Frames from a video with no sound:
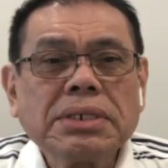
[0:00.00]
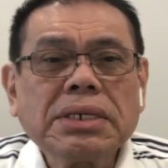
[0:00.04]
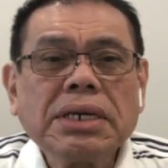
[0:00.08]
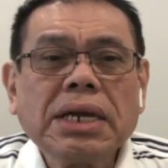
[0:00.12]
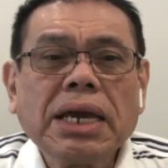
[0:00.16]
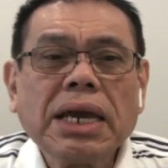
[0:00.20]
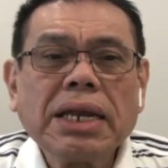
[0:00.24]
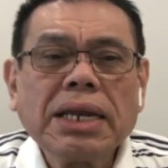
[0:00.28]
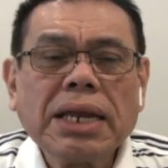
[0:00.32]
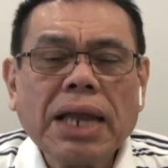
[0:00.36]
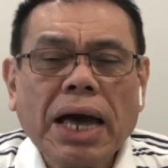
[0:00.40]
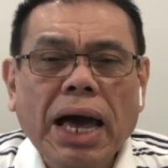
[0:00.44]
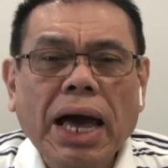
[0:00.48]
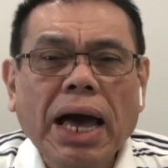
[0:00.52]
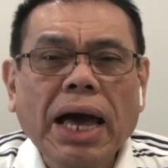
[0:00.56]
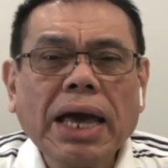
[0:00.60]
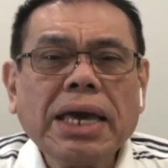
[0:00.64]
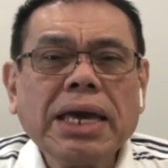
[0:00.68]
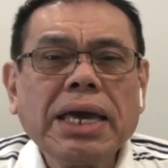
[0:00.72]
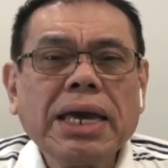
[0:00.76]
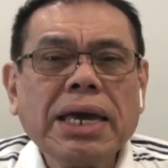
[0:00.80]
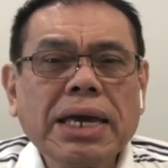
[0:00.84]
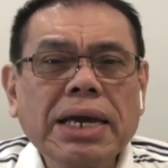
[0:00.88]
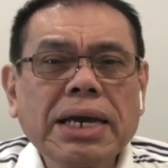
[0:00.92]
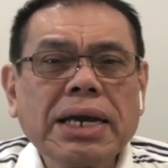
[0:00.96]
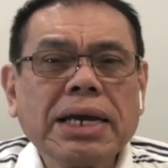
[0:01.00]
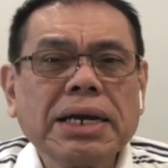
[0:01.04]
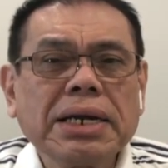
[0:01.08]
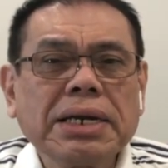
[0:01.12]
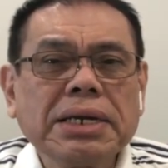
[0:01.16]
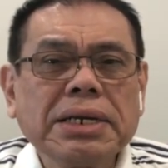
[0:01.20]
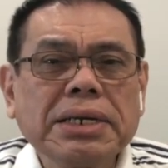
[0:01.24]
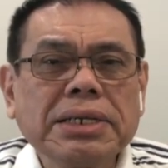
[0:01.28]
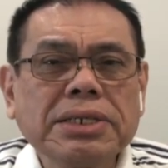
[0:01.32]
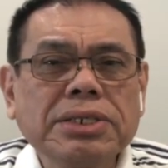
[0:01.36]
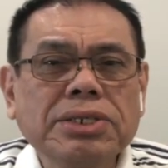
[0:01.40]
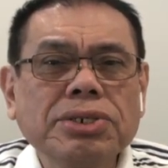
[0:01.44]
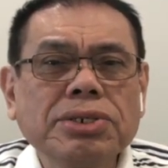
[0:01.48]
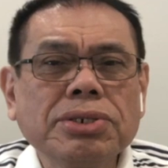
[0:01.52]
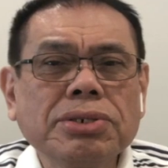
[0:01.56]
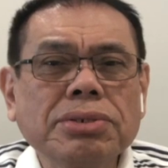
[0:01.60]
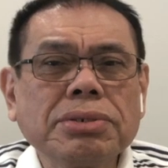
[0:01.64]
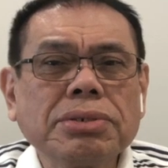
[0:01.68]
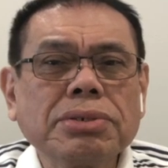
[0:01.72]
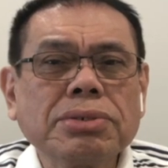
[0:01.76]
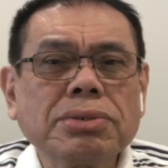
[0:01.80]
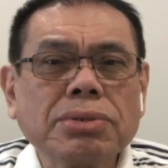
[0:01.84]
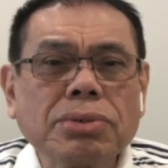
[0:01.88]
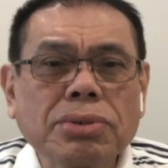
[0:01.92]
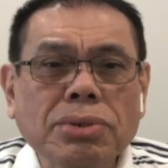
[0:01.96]
can I encourage
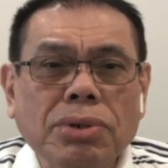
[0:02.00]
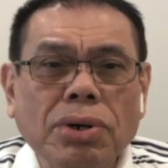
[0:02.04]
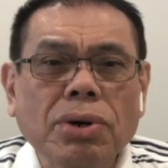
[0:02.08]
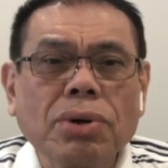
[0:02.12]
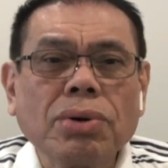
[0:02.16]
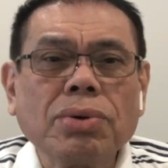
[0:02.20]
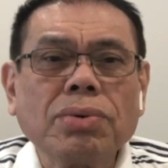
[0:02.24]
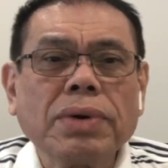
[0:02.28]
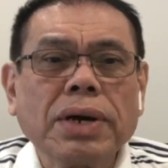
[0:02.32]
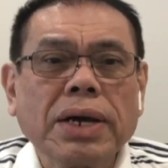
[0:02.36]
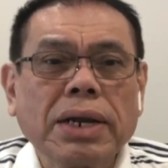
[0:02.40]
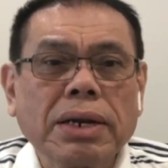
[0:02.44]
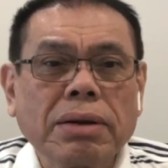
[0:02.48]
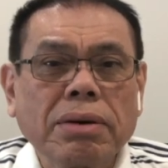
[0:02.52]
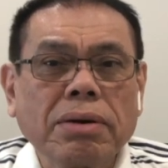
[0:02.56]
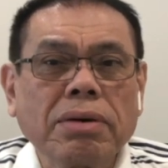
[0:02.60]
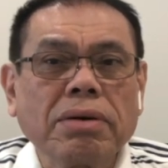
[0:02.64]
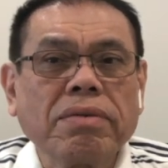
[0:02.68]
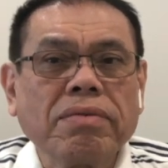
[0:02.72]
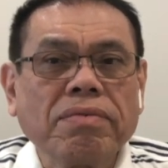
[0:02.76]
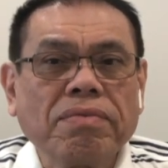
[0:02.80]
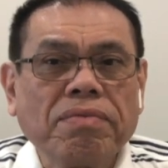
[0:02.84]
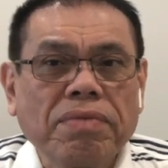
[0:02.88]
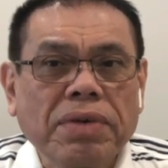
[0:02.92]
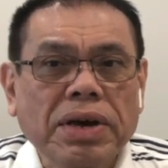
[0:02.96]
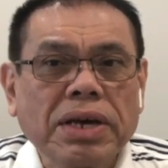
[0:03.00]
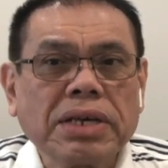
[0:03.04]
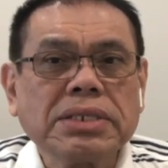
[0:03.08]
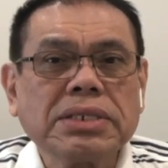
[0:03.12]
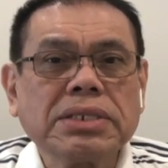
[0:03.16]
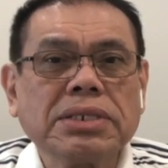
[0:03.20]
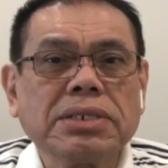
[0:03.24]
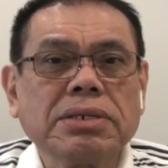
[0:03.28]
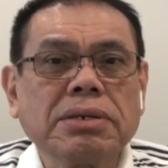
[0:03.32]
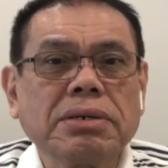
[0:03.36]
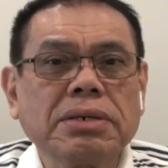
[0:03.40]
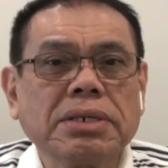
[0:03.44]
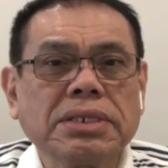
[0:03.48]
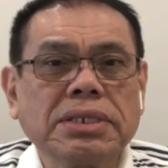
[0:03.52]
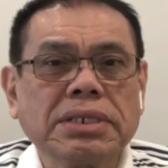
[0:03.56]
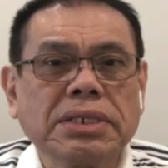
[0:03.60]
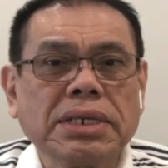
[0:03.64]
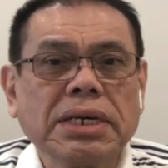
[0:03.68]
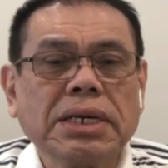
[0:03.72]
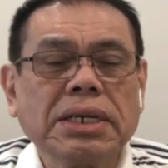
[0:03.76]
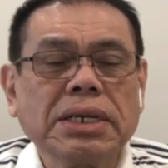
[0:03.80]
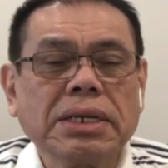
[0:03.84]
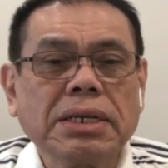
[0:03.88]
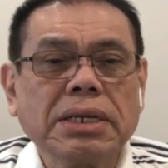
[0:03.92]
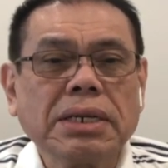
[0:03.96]
you to go and confess your
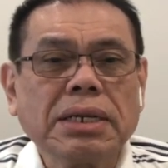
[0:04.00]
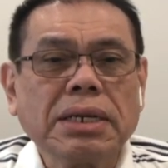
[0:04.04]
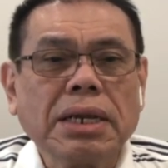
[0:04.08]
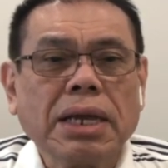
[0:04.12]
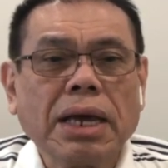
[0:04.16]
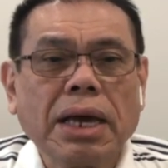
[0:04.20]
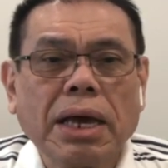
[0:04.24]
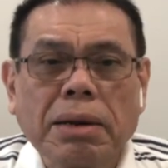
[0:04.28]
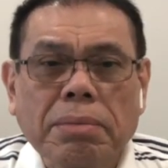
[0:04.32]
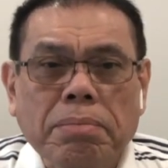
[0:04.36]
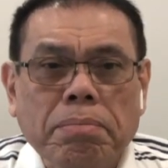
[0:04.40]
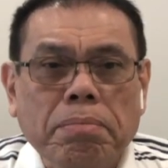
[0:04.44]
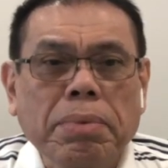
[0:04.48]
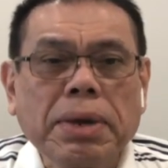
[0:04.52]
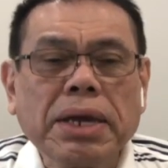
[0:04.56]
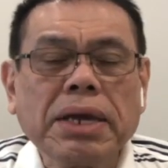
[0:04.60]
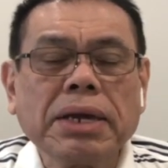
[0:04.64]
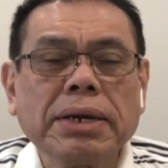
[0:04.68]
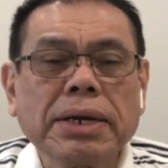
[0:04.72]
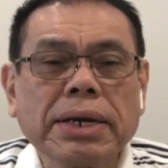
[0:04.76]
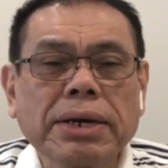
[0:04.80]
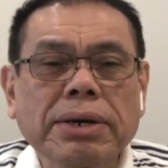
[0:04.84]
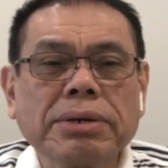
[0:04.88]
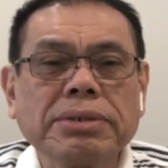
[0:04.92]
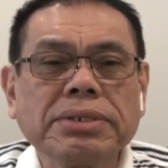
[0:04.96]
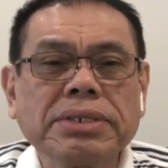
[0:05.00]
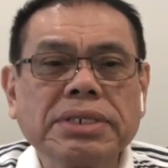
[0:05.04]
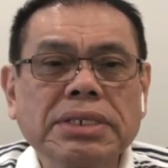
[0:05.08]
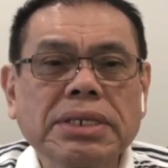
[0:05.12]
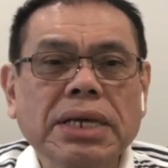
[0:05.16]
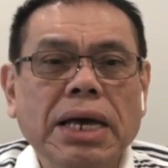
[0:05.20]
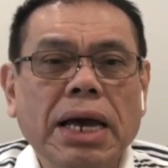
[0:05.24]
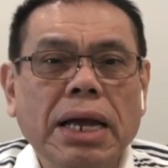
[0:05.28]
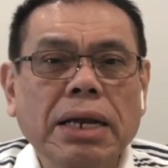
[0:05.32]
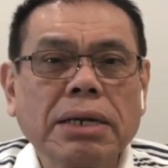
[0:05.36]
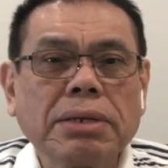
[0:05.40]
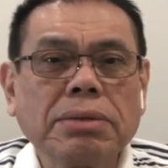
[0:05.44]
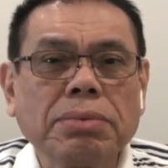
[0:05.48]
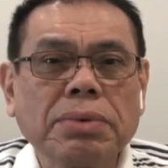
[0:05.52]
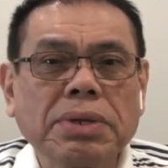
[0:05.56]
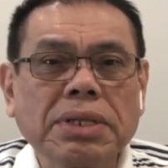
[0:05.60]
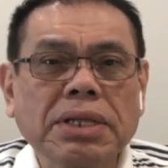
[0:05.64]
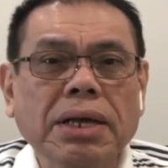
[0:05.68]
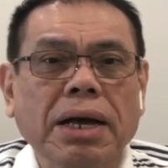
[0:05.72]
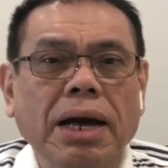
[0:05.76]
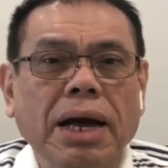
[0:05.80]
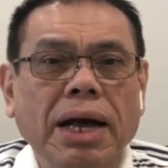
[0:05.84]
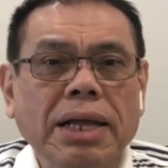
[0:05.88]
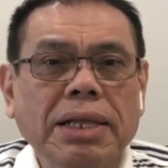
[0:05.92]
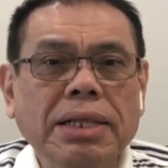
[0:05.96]
sin and be reconciled
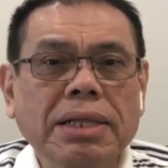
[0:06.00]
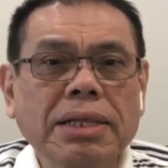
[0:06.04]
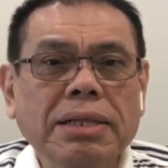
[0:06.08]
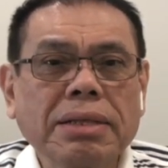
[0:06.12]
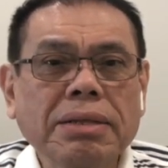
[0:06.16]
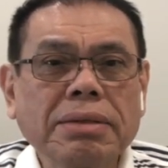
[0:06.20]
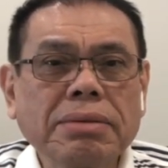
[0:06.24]
with God?